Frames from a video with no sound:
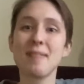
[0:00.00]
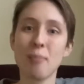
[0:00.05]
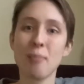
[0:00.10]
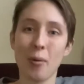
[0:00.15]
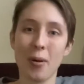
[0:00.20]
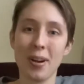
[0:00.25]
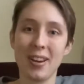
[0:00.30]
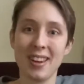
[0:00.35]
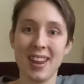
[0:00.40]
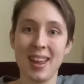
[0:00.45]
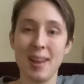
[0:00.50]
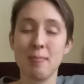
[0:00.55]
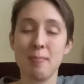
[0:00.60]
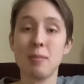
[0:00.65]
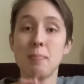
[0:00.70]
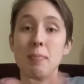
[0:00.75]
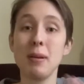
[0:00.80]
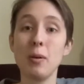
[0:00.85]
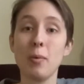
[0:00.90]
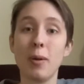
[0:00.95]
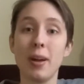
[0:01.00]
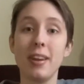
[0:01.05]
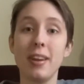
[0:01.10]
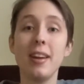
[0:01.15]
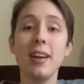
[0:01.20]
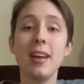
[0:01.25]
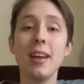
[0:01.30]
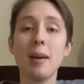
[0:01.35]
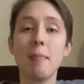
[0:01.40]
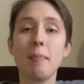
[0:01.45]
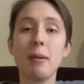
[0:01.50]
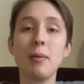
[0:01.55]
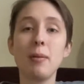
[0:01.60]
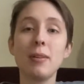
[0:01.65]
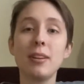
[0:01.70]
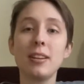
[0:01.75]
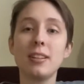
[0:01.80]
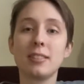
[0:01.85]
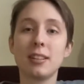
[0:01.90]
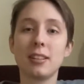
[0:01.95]
boy named Bingwen.
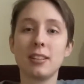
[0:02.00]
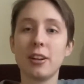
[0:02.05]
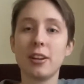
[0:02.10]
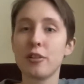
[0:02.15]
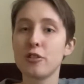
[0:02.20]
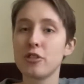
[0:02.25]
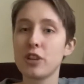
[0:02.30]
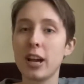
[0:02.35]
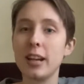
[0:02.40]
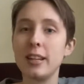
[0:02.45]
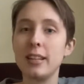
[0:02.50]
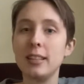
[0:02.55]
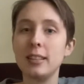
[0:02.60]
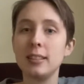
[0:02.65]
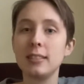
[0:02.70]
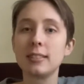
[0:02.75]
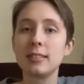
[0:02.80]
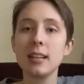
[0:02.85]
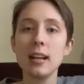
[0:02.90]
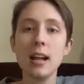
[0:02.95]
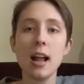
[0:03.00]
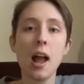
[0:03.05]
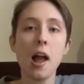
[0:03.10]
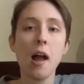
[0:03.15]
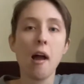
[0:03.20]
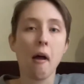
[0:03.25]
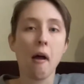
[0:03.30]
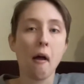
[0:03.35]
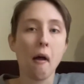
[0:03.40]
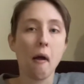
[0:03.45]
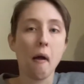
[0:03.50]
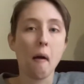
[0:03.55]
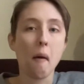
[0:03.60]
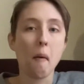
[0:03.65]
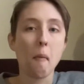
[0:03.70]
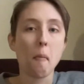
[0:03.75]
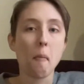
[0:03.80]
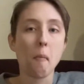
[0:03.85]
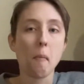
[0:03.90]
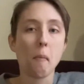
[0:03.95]
Bingwen is a young Chinese
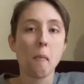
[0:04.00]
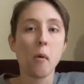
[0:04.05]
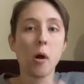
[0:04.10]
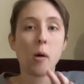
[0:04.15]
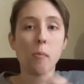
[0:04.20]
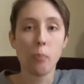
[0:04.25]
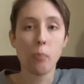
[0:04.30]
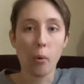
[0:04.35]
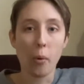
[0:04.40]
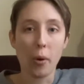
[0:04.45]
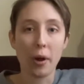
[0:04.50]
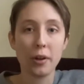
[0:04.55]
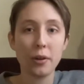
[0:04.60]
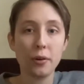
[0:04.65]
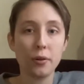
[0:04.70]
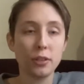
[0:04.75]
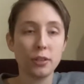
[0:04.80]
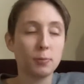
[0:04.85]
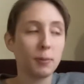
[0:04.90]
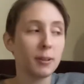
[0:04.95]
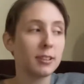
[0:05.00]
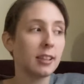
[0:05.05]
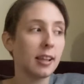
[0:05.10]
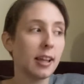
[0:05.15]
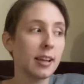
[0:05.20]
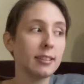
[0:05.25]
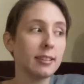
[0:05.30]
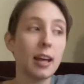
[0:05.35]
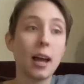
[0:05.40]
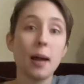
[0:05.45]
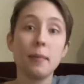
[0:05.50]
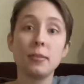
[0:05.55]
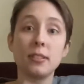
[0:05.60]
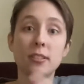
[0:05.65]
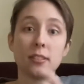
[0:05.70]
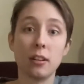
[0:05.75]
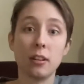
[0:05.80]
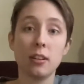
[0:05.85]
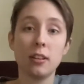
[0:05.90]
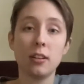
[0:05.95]
boy who spends a lot of time
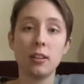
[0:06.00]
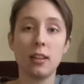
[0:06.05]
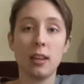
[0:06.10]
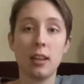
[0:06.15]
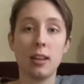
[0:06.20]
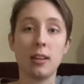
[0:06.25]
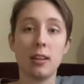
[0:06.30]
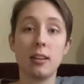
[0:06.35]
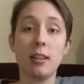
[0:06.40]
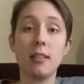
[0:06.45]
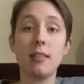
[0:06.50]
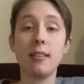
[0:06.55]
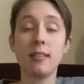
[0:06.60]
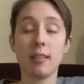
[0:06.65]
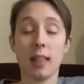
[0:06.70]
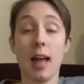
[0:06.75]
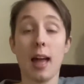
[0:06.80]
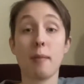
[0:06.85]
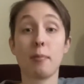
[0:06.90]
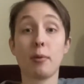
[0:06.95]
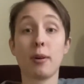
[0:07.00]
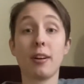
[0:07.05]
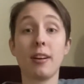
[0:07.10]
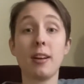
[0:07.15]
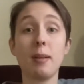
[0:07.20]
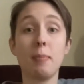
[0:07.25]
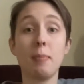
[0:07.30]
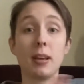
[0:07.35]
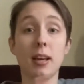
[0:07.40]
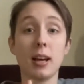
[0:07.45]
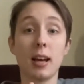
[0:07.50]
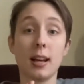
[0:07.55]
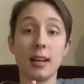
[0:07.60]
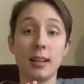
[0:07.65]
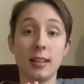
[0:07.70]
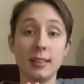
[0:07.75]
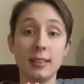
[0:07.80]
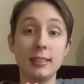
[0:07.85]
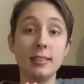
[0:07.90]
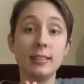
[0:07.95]
studying in the library
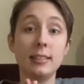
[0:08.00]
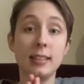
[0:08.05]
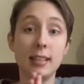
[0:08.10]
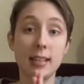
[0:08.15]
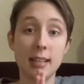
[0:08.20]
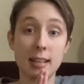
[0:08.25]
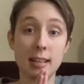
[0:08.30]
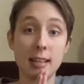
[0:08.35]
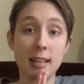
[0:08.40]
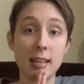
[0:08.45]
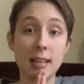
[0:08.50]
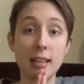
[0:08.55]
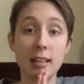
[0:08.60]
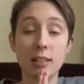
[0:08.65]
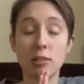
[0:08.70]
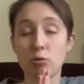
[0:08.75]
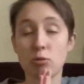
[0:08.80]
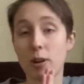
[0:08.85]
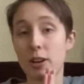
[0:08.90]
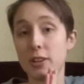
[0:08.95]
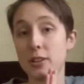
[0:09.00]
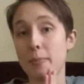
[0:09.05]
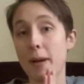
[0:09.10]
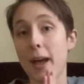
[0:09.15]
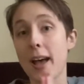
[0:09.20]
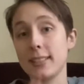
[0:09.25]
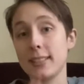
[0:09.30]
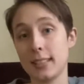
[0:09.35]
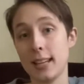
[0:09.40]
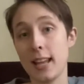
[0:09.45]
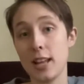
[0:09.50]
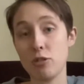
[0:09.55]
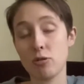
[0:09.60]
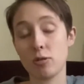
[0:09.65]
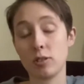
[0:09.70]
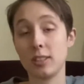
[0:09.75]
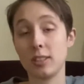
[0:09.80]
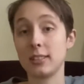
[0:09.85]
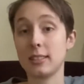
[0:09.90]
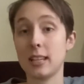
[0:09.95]
because he is trying to pass an
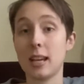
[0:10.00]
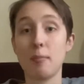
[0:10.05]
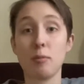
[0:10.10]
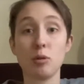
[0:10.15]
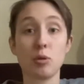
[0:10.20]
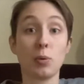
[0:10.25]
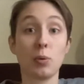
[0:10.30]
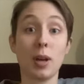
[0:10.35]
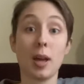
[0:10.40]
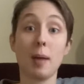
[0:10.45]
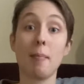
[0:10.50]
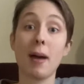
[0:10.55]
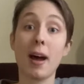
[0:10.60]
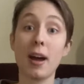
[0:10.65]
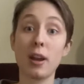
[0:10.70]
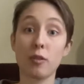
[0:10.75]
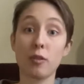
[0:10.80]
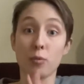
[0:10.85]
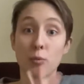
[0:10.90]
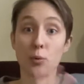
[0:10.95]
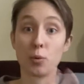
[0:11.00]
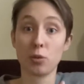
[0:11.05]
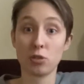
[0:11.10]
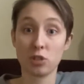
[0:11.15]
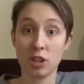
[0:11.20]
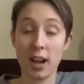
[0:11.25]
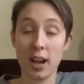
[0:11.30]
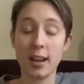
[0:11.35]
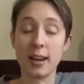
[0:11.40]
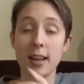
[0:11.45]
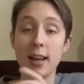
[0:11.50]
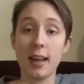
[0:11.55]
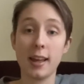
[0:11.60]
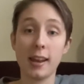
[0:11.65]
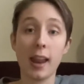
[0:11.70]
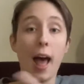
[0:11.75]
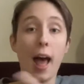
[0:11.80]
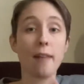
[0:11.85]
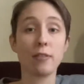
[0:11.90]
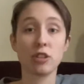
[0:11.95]
entrance exam which will get him out of rural China and
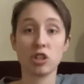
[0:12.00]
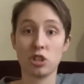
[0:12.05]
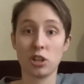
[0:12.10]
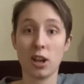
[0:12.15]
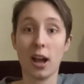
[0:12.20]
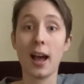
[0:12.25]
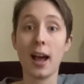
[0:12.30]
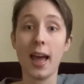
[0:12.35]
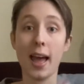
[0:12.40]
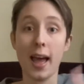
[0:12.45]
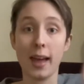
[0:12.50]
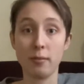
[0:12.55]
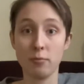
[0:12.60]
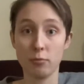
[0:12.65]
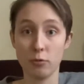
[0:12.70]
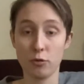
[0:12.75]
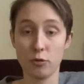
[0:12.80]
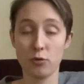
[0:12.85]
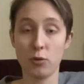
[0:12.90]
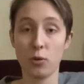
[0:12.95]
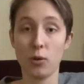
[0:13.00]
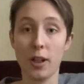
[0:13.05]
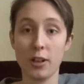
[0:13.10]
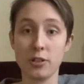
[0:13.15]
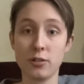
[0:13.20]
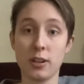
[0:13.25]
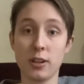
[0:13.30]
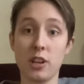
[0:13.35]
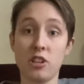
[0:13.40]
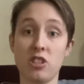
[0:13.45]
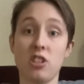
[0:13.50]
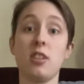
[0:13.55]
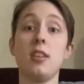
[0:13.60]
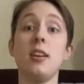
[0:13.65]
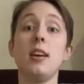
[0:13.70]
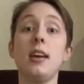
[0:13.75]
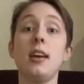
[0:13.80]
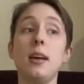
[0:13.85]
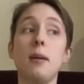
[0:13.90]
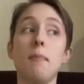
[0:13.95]
have a shot at full education.
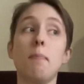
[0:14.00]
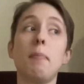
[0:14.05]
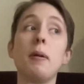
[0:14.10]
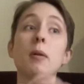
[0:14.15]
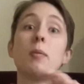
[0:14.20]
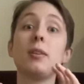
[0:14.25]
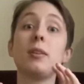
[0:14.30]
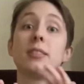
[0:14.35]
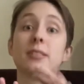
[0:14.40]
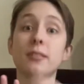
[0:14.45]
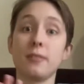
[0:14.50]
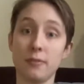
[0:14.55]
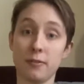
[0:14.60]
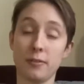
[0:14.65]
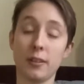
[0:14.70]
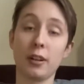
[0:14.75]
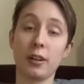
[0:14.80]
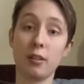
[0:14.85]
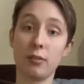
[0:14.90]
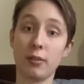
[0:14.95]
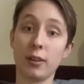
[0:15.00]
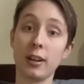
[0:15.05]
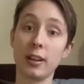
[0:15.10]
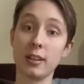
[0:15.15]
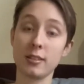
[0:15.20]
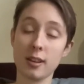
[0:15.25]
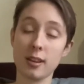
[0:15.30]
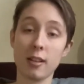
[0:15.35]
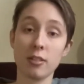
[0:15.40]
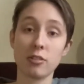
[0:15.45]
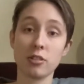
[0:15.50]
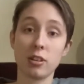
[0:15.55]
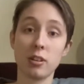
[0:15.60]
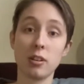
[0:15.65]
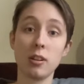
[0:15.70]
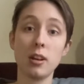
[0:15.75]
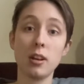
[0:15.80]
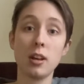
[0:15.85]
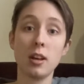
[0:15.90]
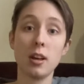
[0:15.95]
Bingwen is a very, very intelligent
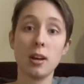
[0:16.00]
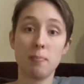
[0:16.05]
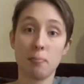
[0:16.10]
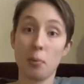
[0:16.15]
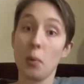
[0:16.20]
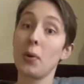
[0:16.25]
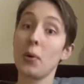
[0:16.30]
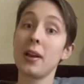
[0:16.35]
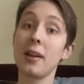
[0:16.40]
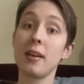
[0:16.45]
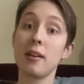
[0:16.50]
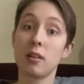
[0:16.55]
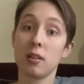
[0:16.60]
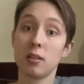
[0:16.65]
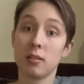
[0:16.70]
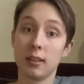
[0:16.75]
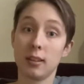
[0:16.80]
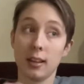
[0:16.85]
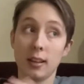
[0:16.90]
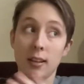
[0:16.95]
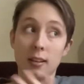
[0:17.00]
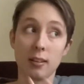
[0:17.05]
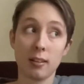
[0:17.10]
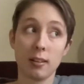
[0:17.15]
boy, like,